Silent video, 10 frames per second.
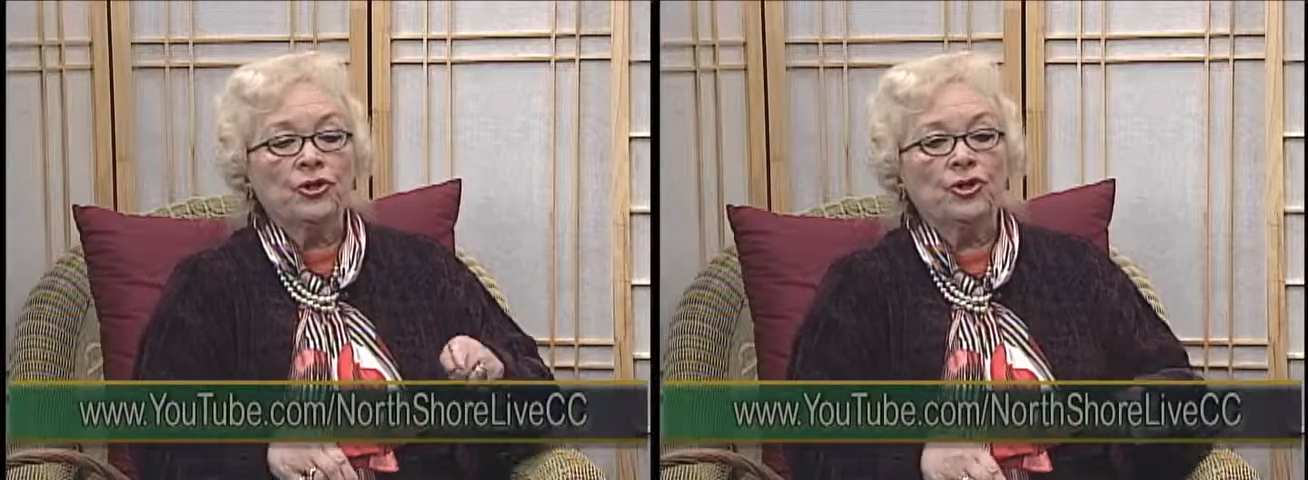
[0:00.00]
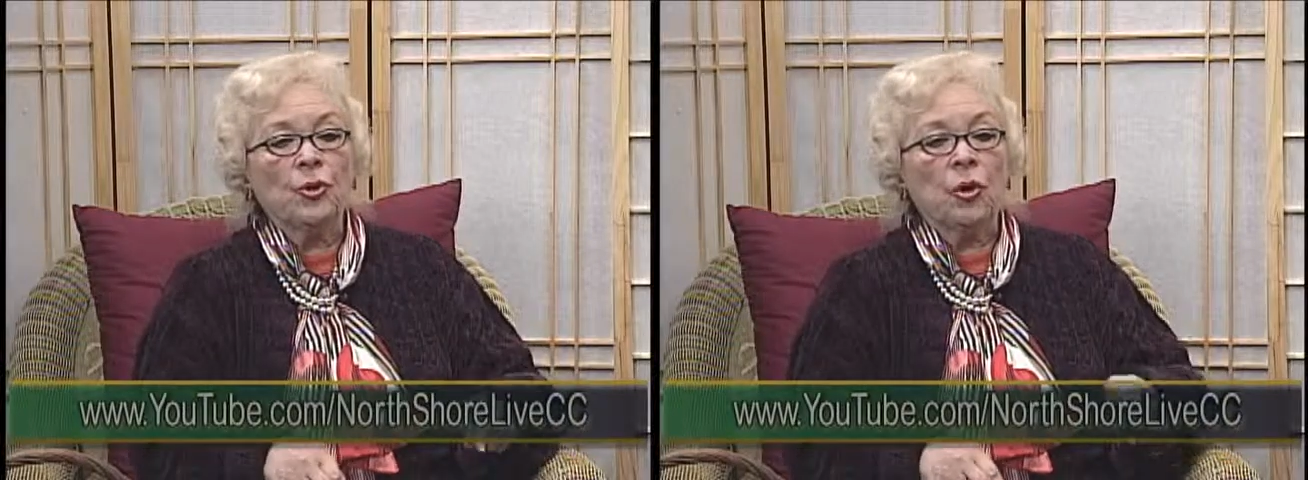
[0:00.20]

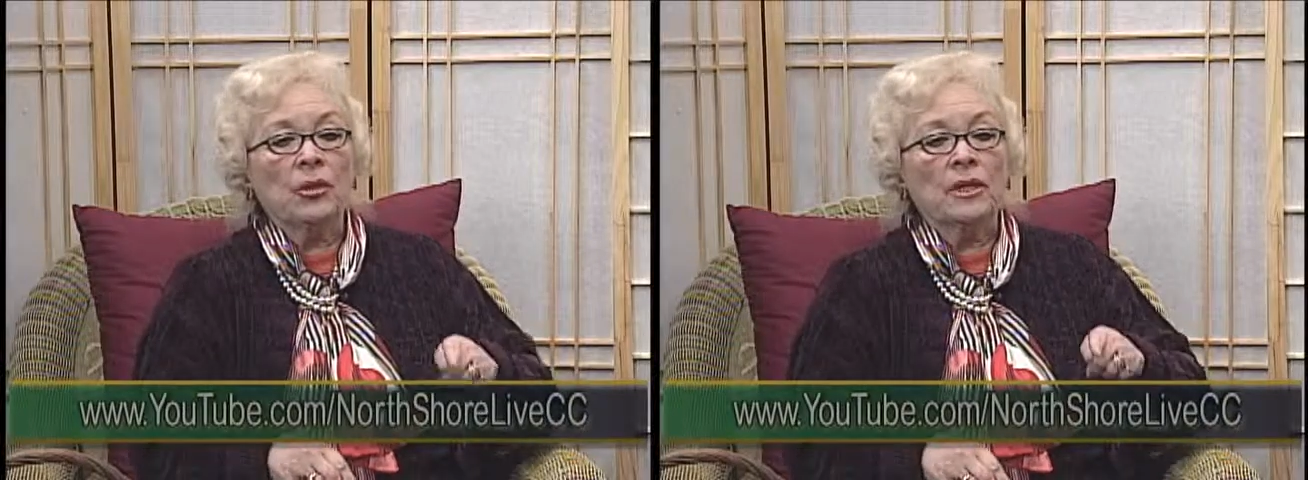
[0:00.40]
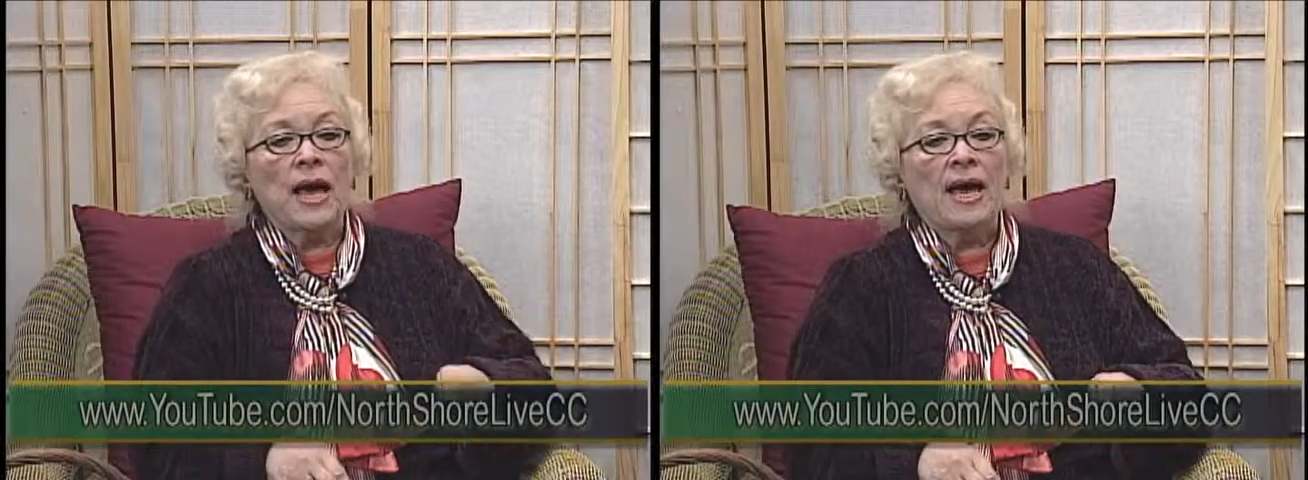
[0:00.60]
Shore
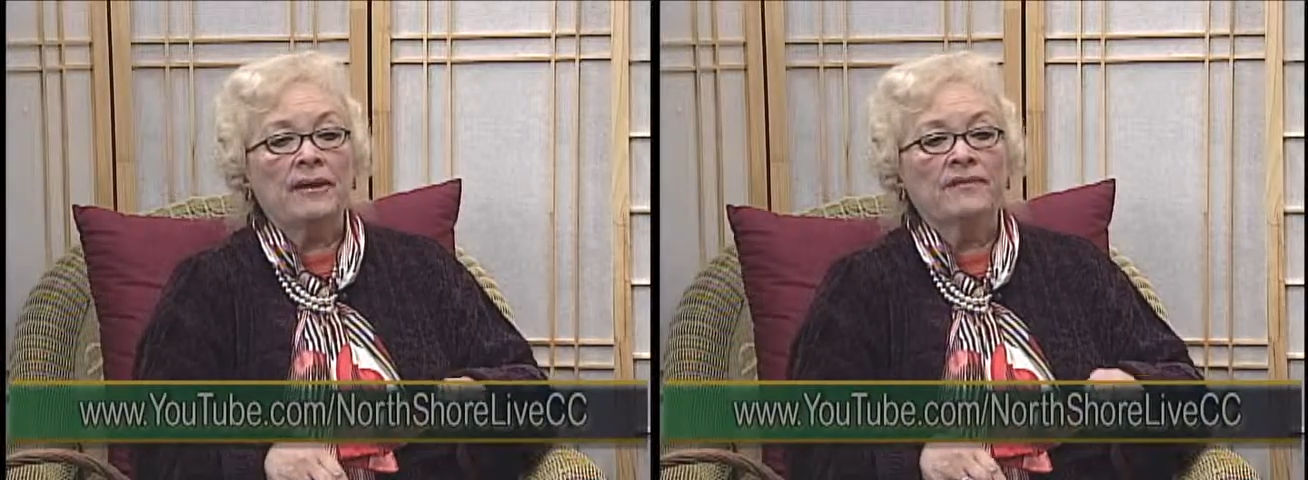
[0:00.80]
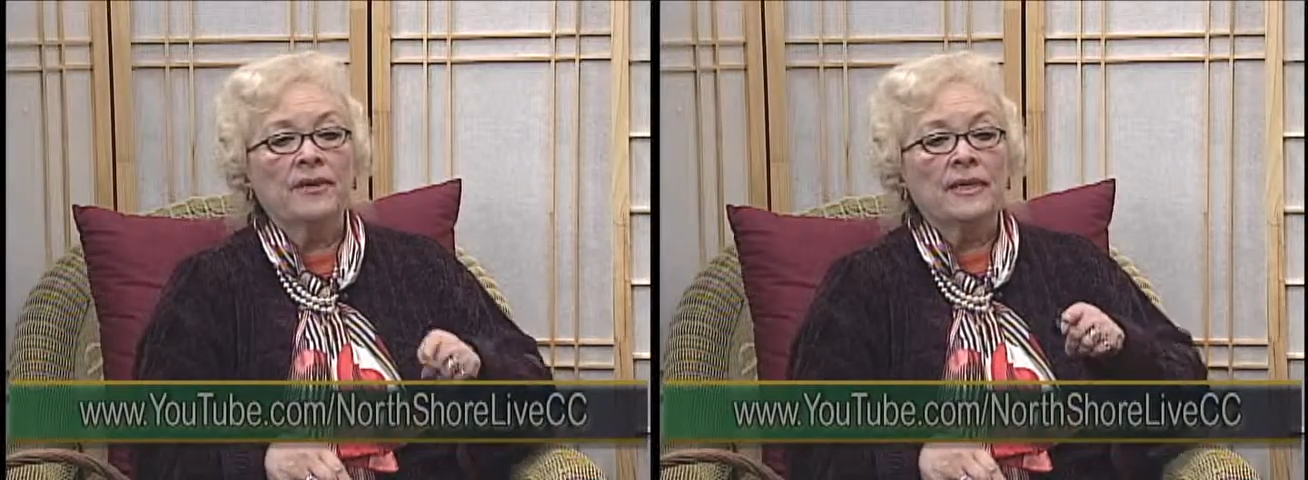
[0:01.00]

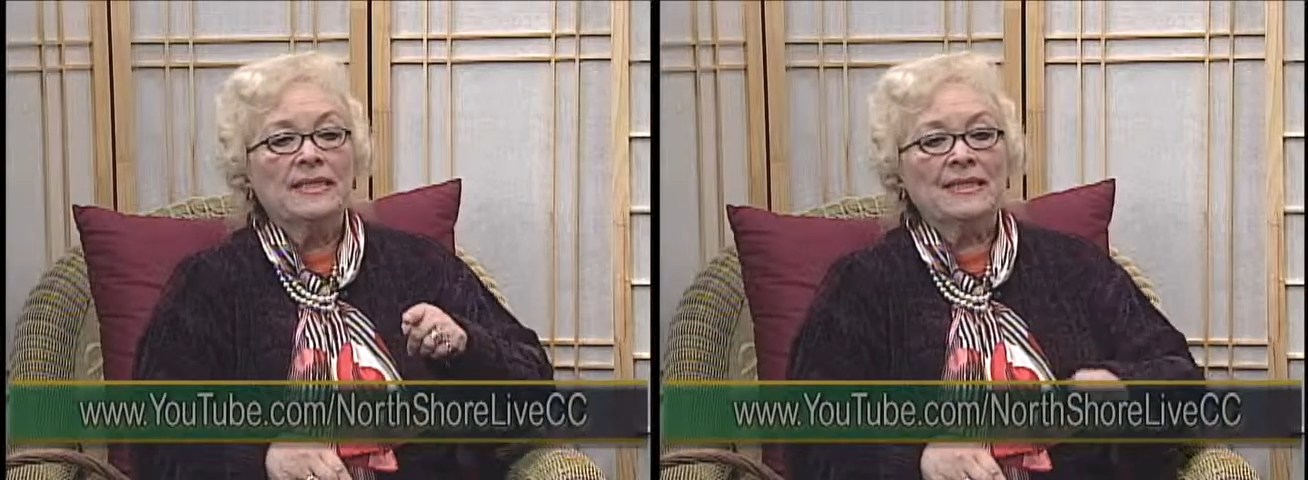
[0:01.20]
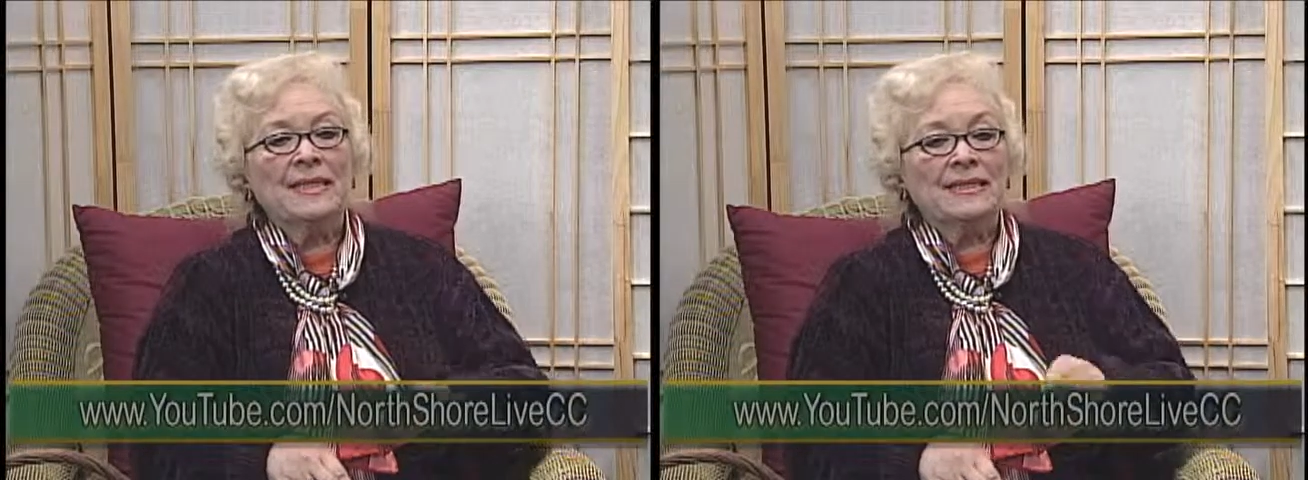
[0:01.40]
Live
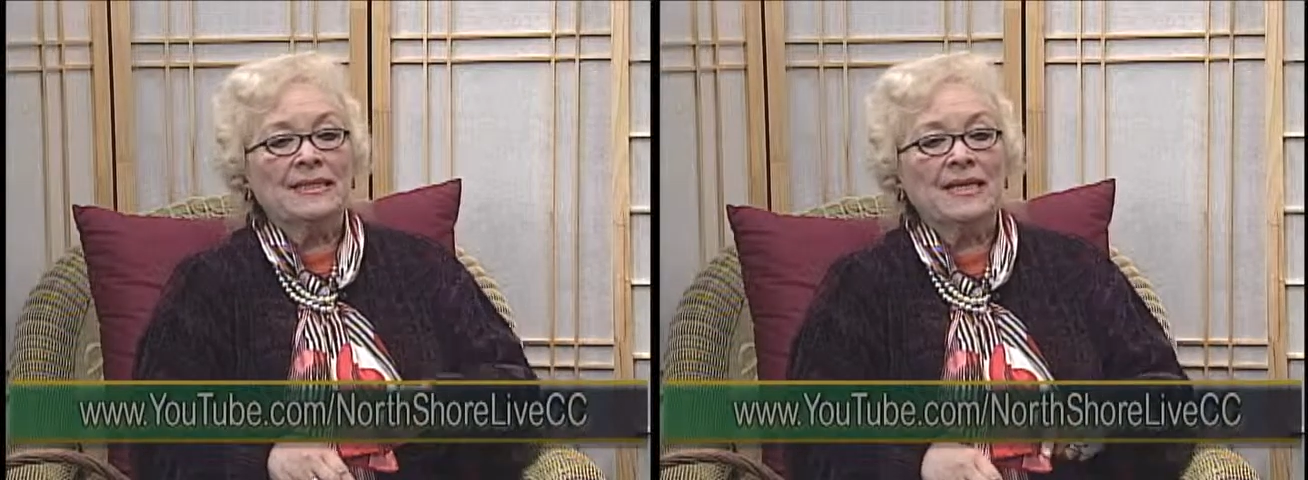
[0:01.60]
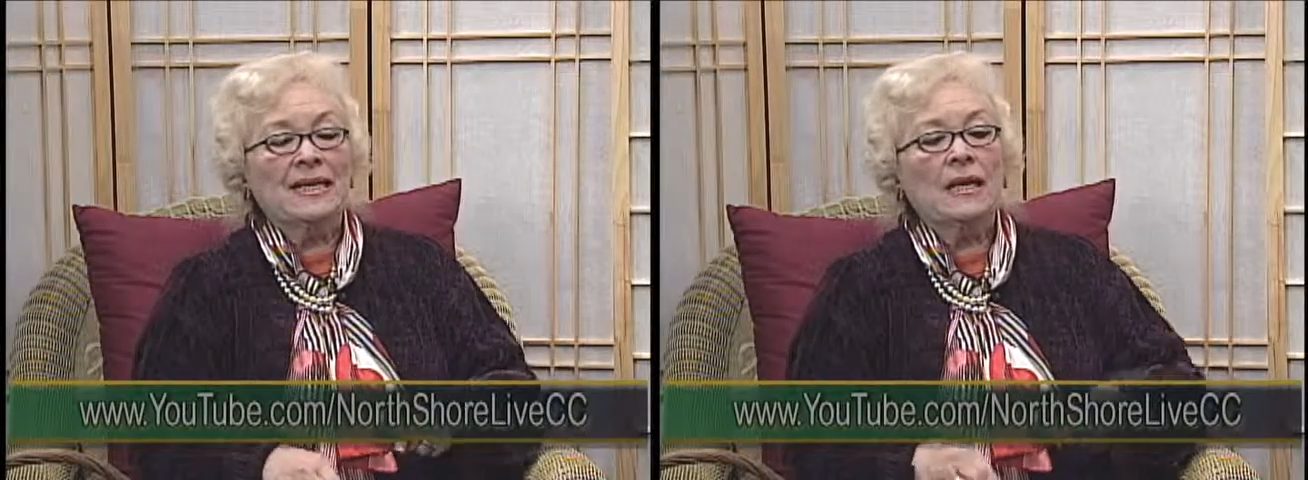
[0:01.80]

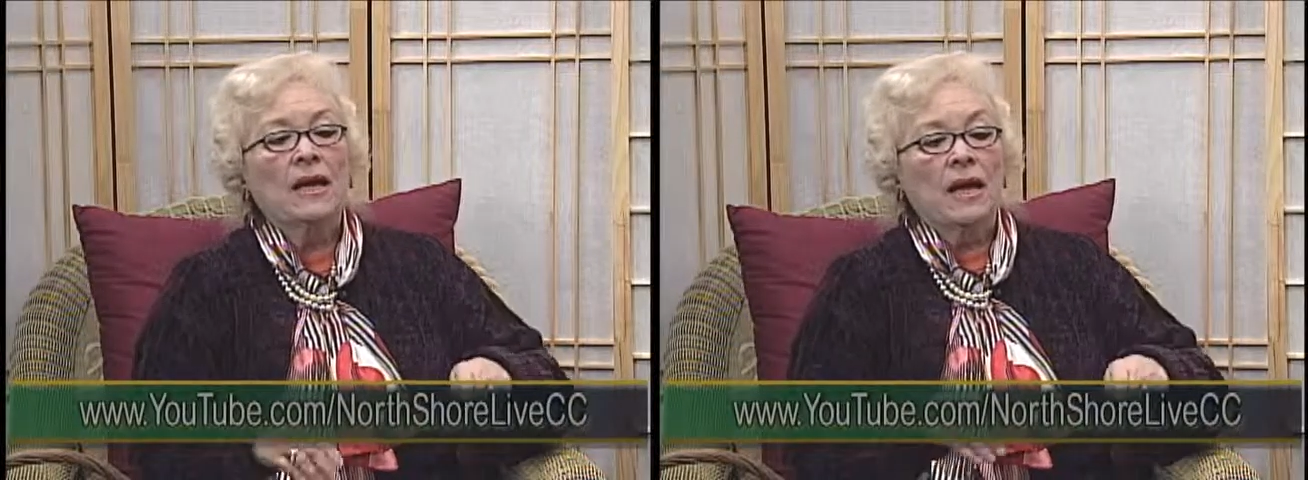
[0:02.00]
CC.